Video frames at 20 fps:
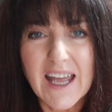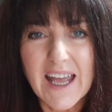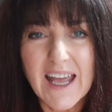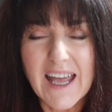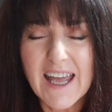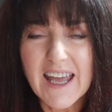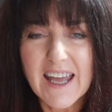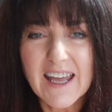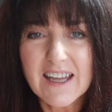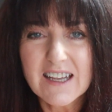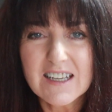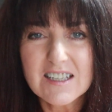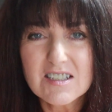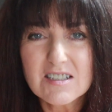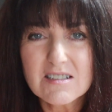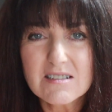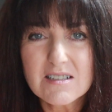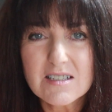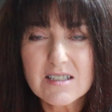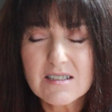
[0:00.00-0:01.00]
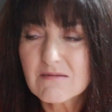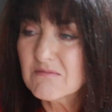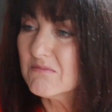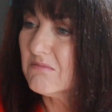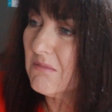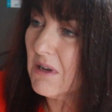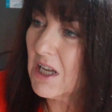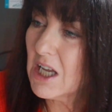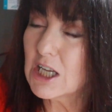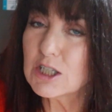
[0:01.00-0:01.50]
And
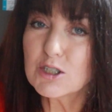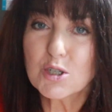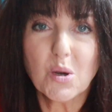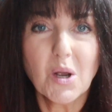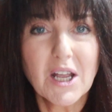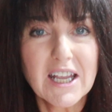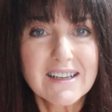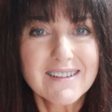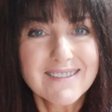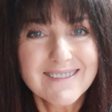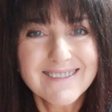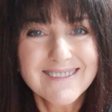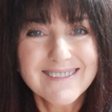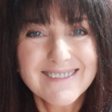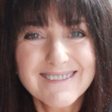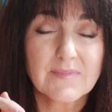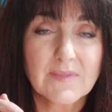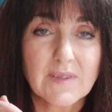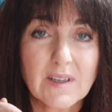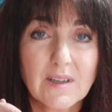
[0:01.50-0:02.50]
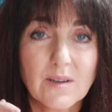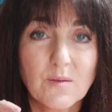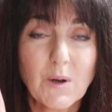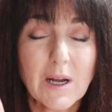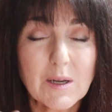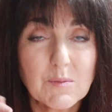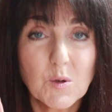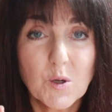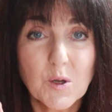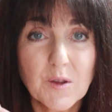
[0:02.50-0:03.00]
enjoy.
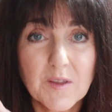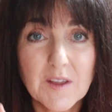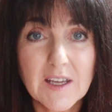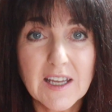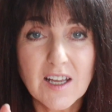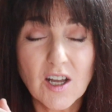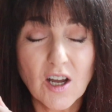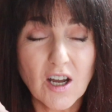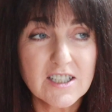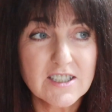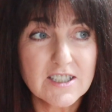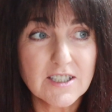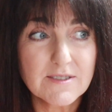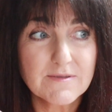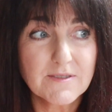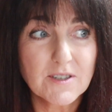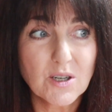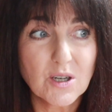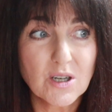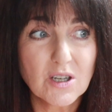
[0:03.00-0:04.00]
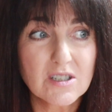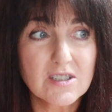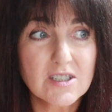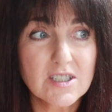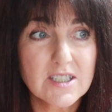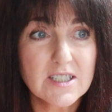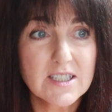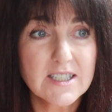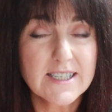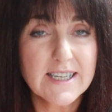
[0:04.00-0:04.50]
One more thing, I just forgot.
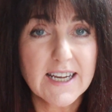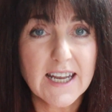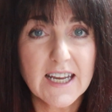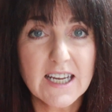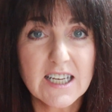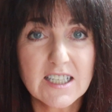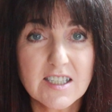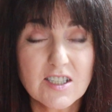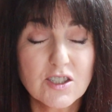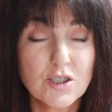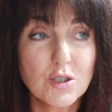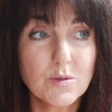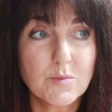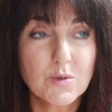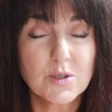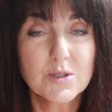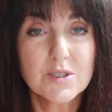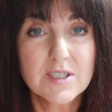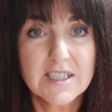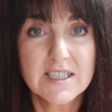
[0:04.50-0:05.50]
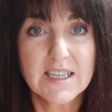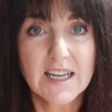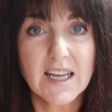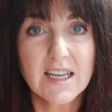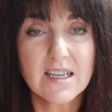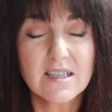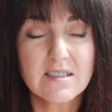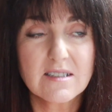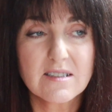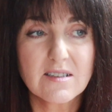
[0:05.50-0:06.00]
Today, it's a new moon
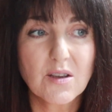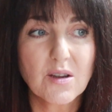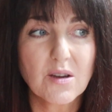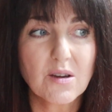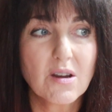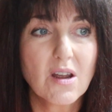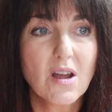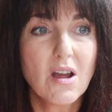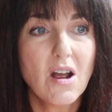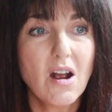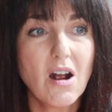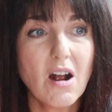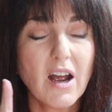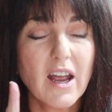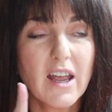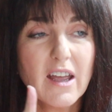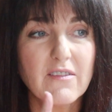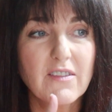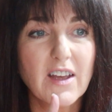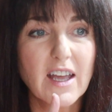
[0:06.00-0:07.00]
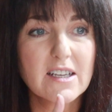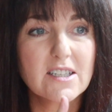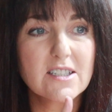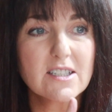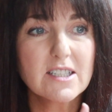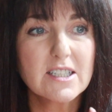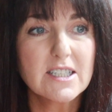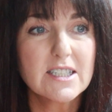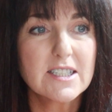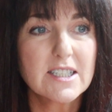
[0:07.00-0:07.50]
today, so I have
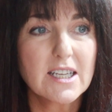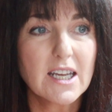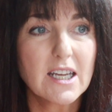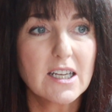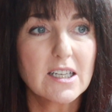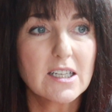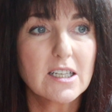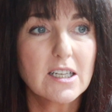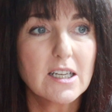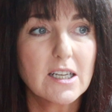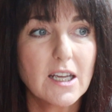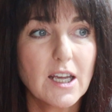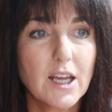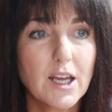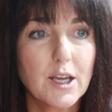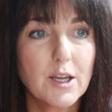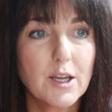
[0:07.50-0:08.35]
actually done